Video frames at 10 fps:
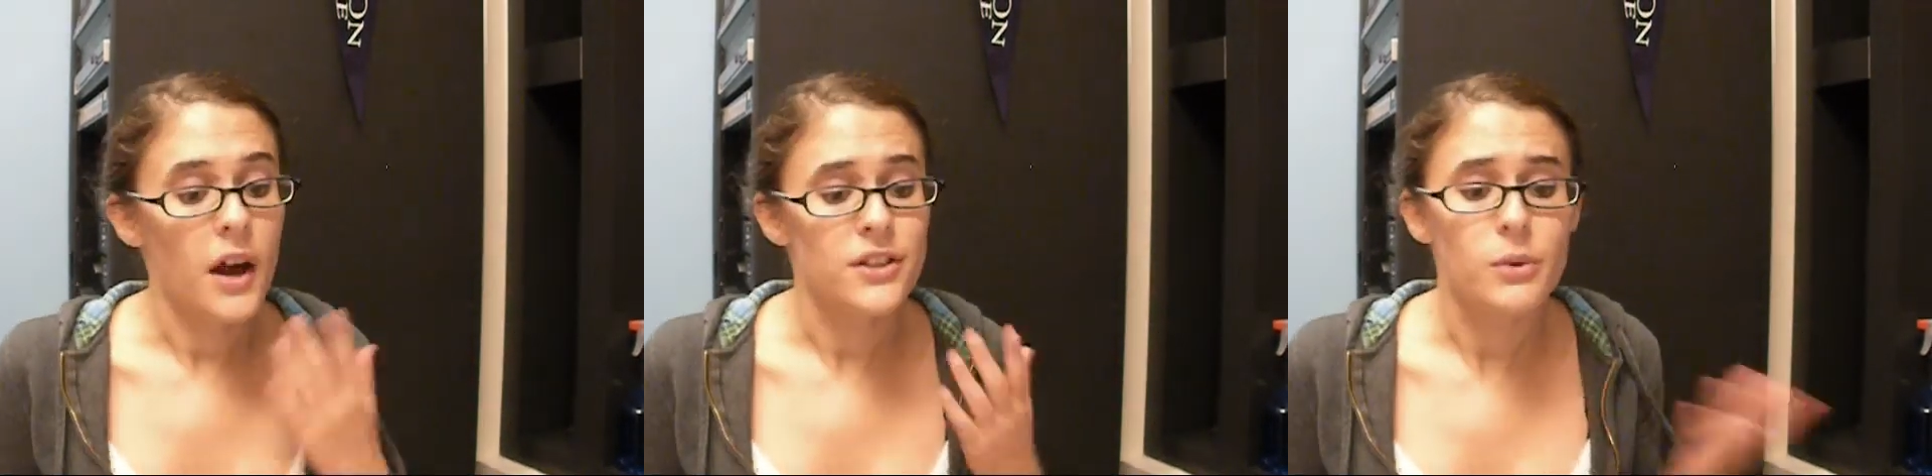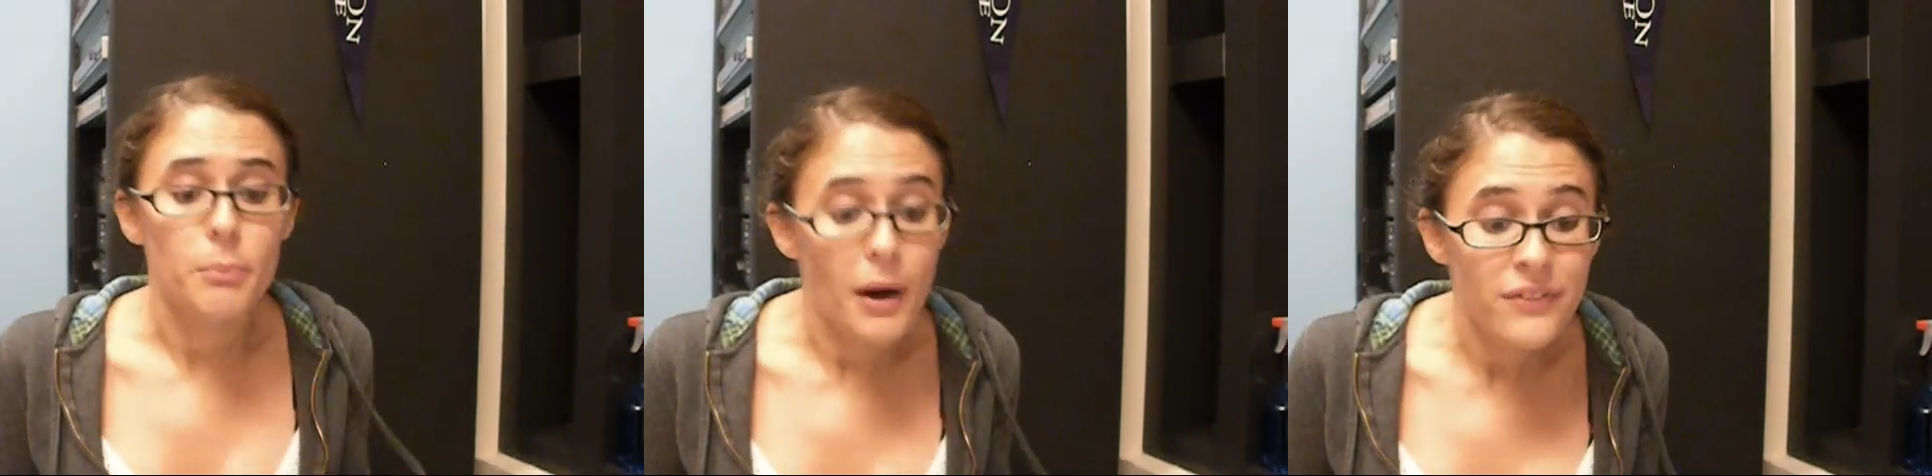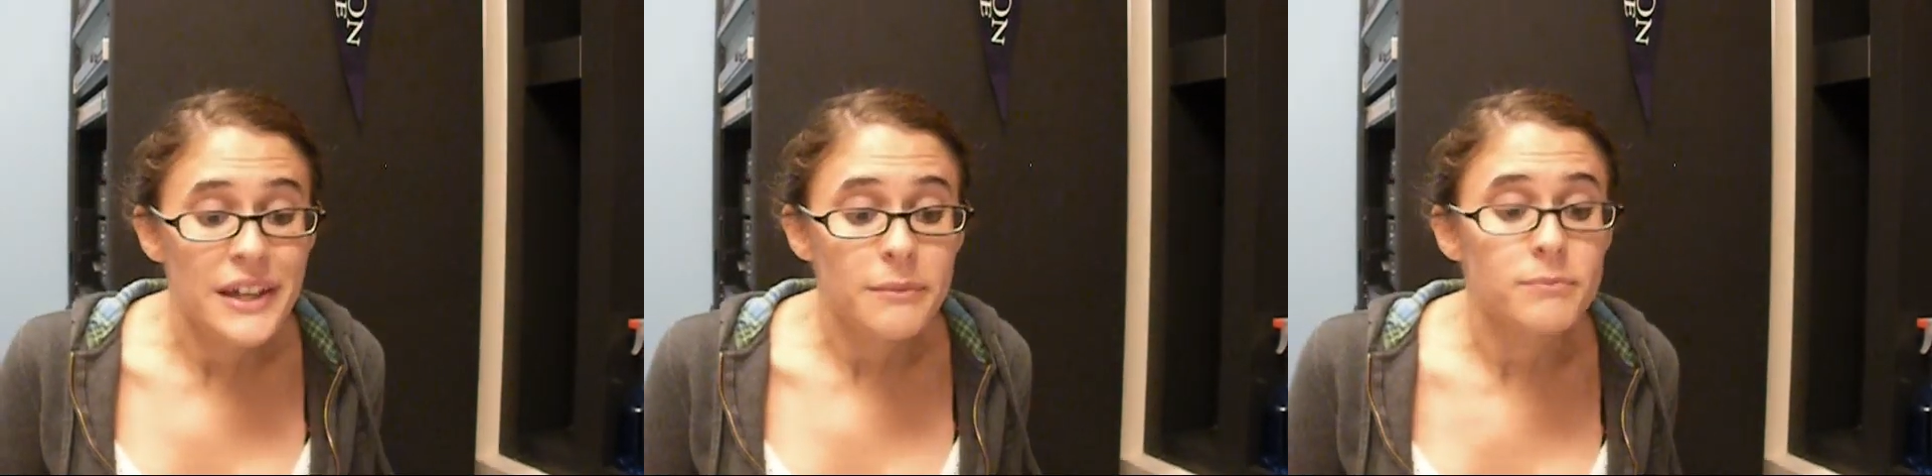Alright, so
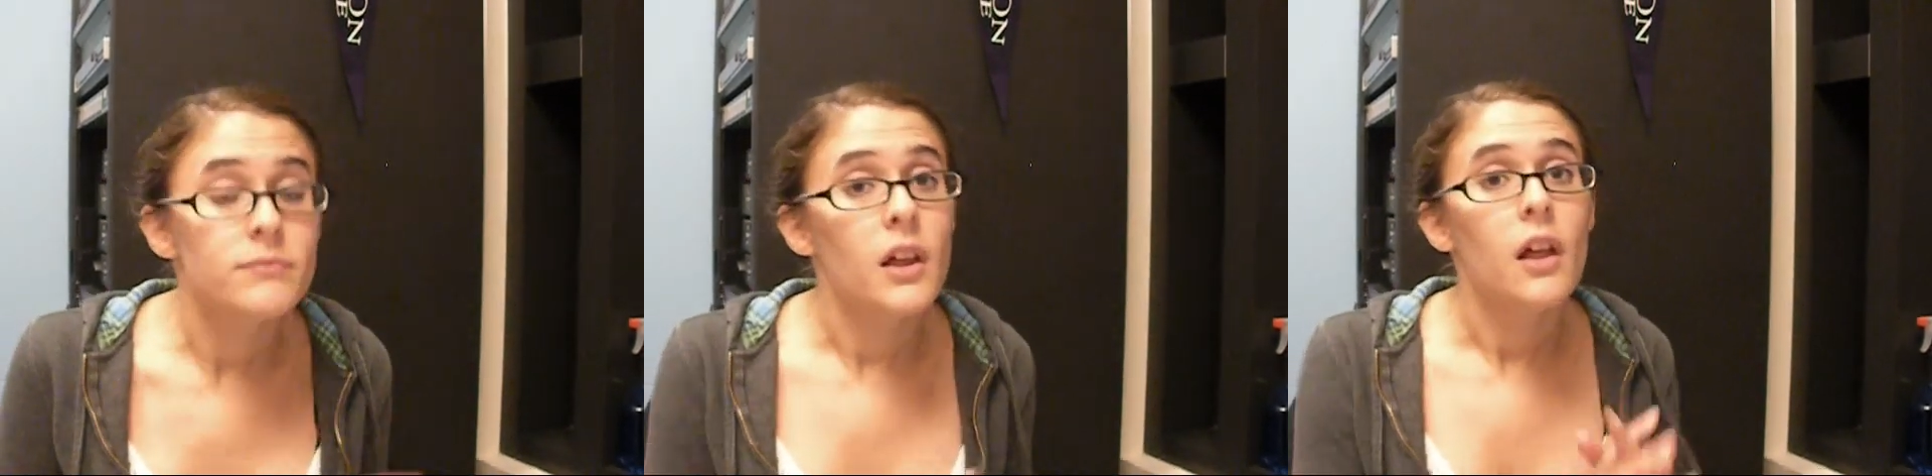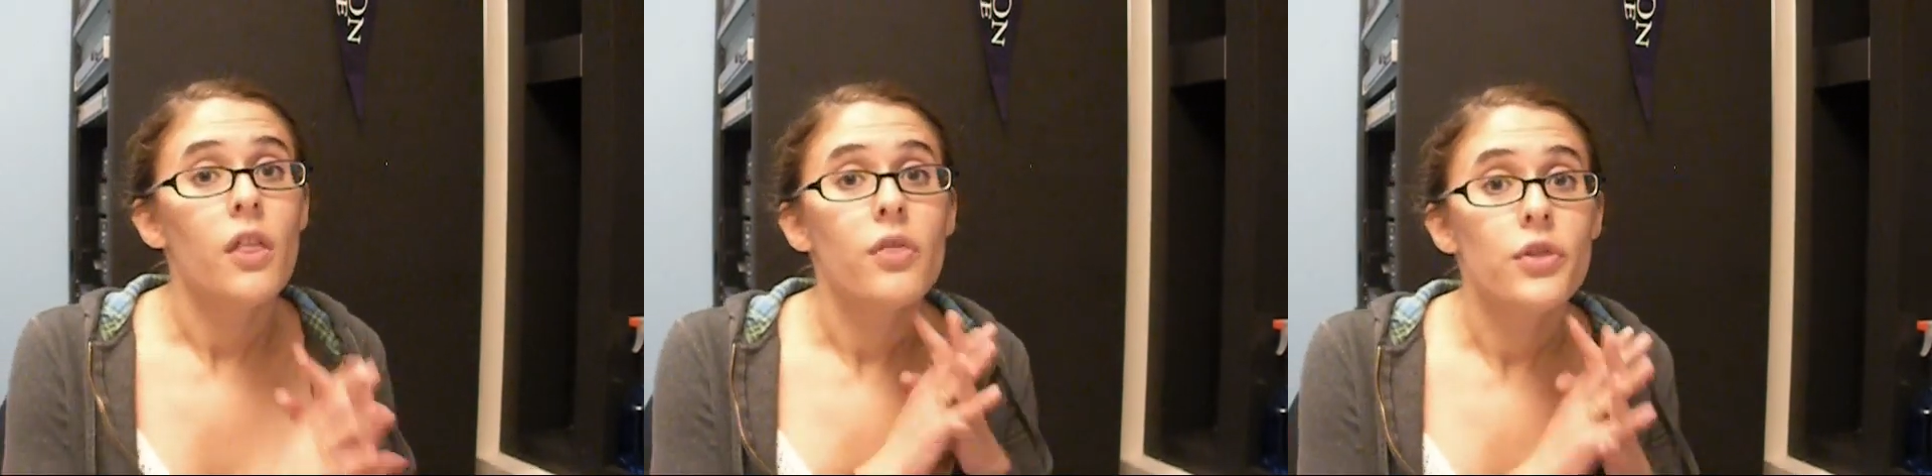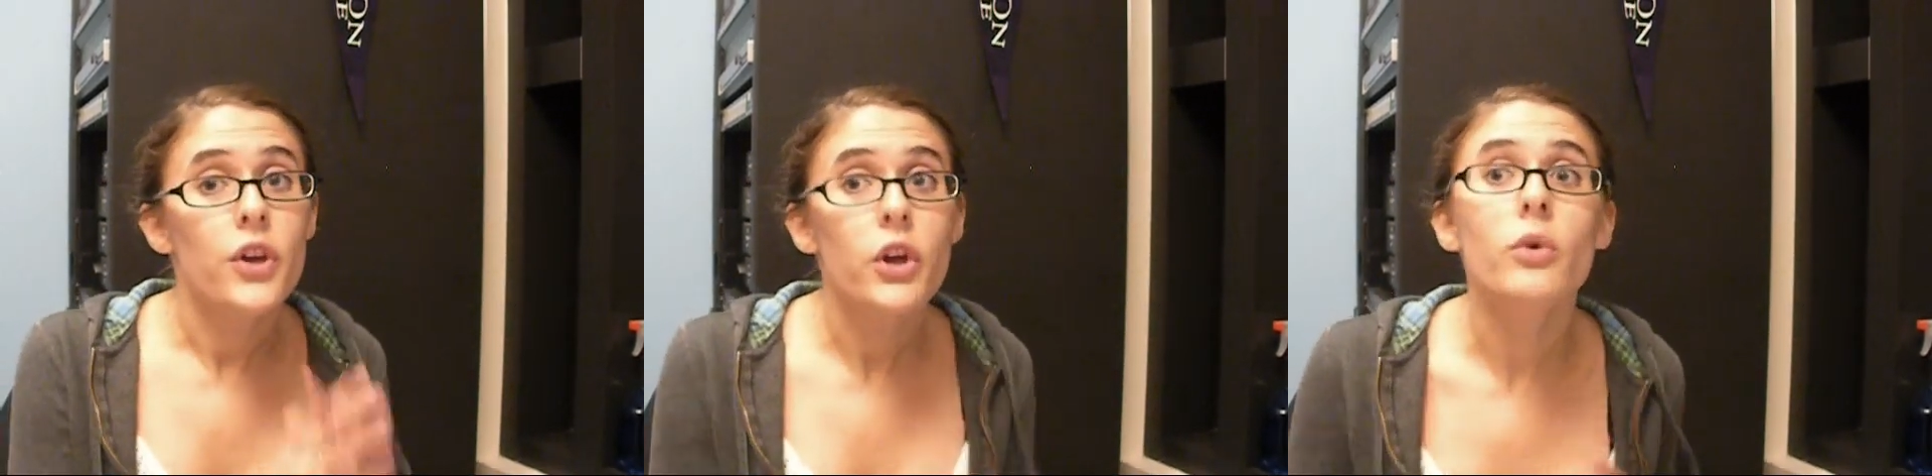Buffy,
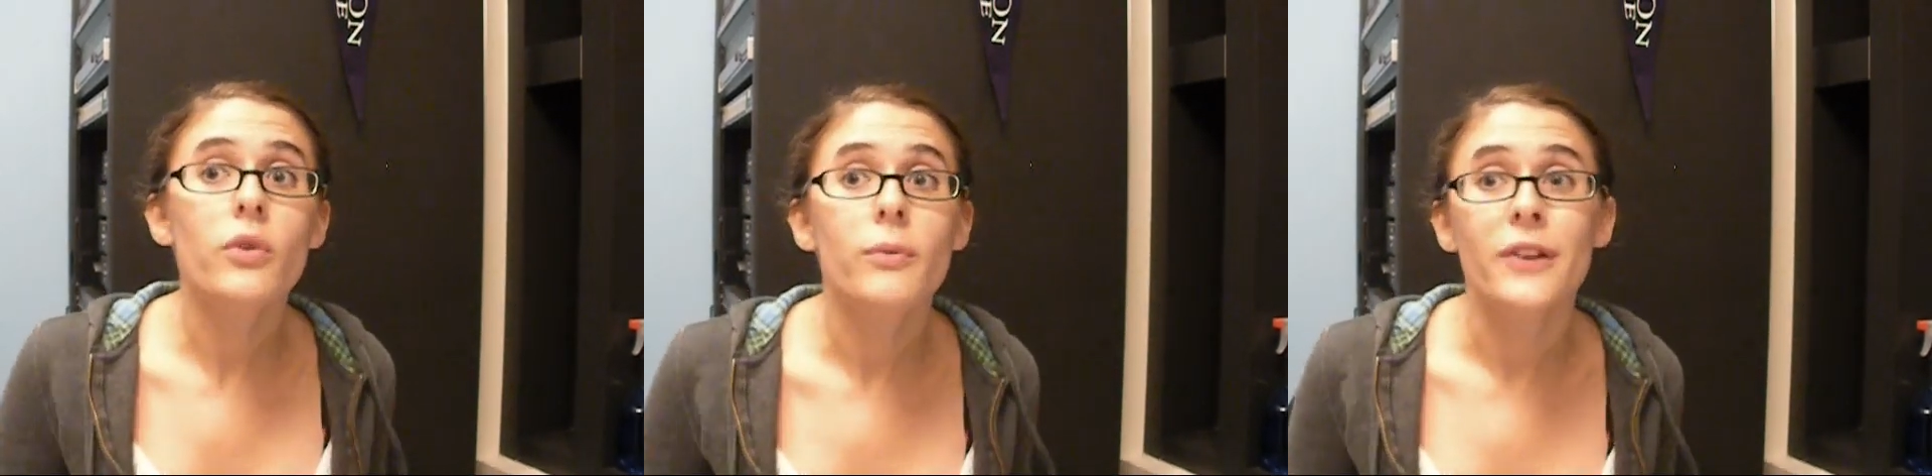two of